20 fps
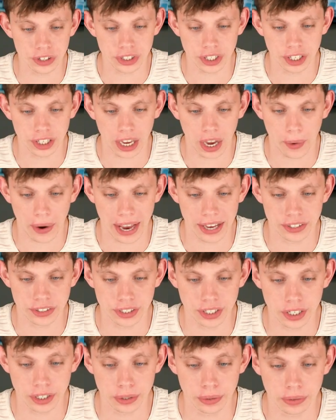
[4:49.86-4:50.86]
it's going to go ahead and
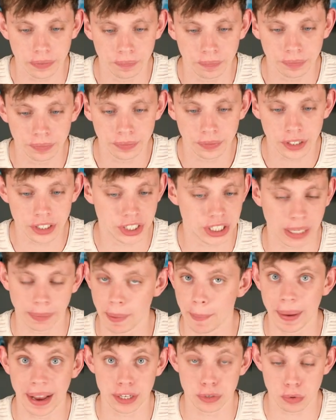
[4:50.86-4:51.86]
do is stick
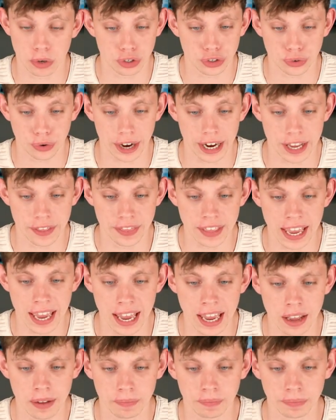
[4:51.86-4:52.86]
my password straight in
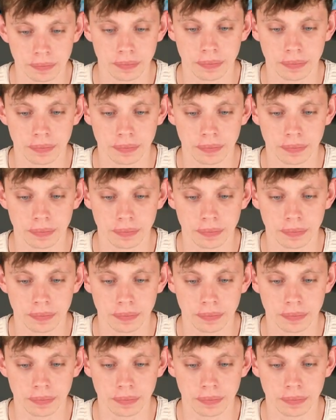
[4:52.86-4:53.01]
there,